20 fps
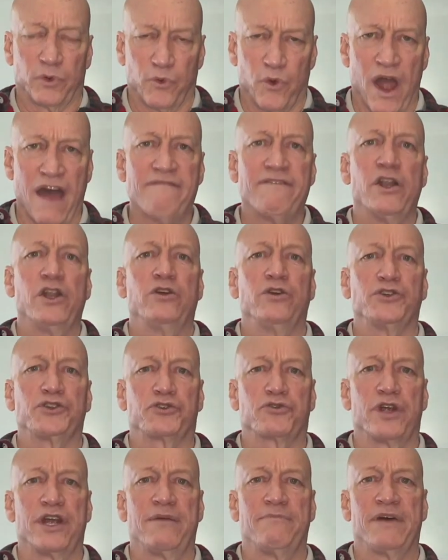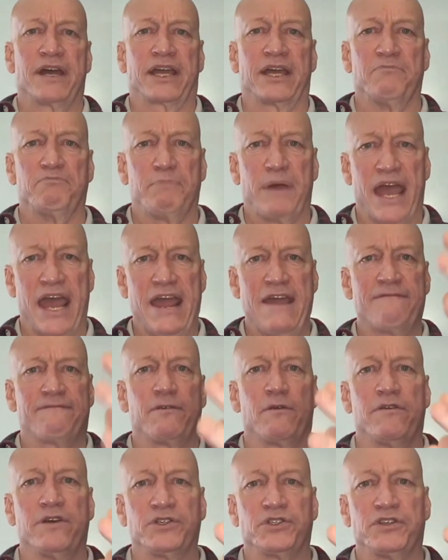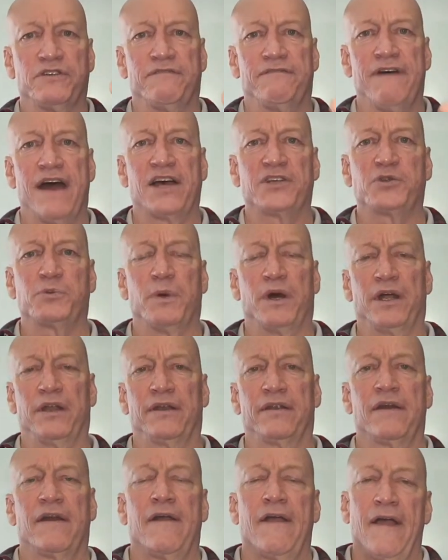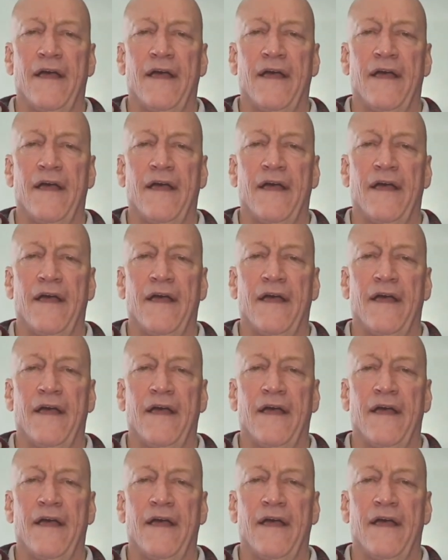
revenue stream that can pay for this investment.